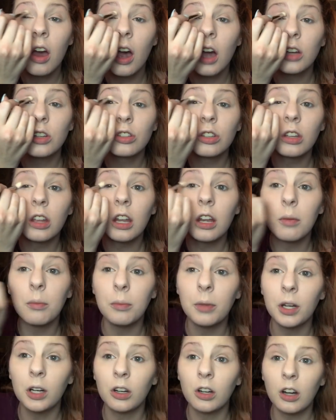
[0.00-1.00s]
I should get a
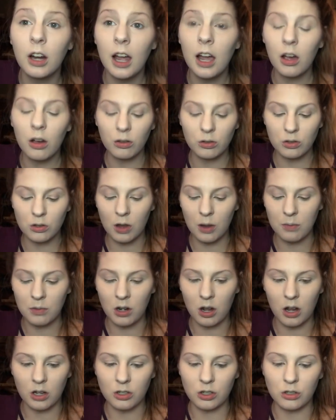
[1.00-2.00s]
mirror out so I'm
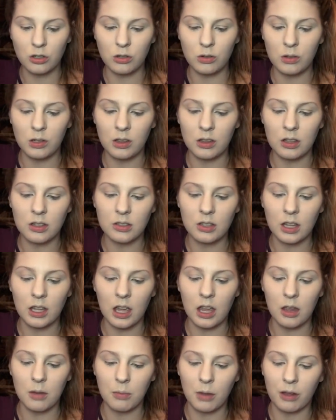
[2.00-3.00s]
not just doing this like
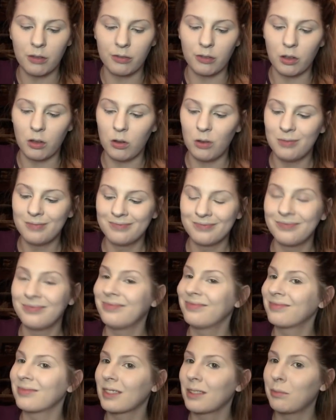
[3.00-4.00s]
in my phone.
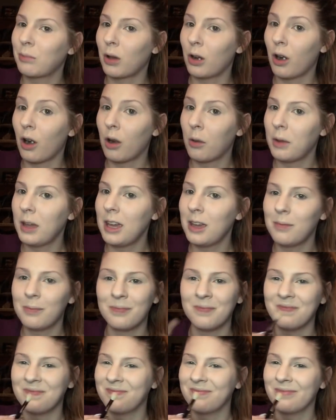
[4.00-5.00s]
But are we?
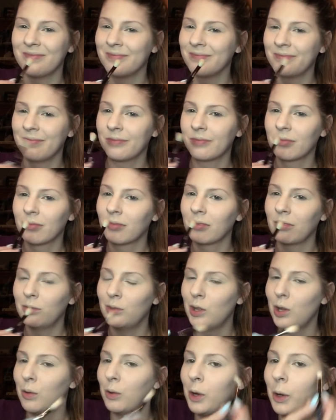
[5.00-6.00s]

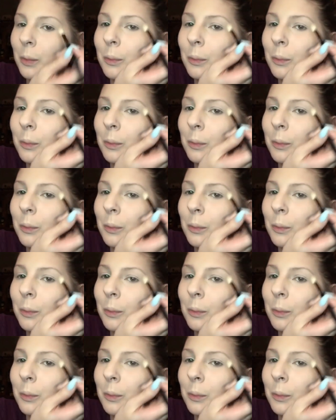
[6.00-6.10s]
No.